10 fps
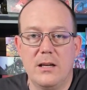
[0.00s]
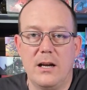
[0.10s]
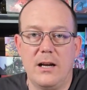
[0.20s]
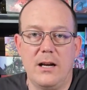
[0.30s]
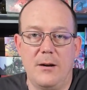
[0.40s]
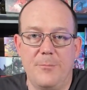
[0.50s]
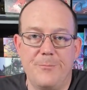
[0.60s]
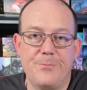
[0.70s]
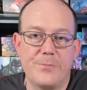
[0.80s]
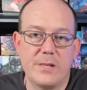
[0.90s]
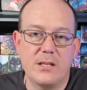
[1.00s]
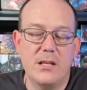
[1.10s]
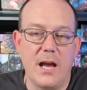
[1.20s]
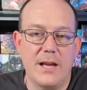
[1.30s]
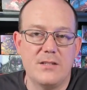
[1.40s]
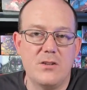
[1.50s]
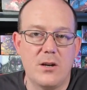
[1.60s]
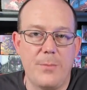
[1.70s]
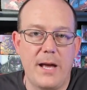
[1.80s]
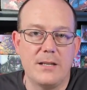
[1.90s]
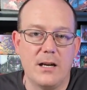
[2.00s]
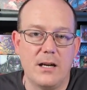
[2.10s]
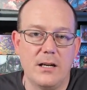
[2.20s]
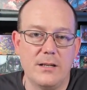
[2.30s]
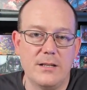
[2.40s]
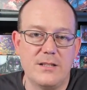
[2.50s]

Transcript: Yeah, it's not a bad card.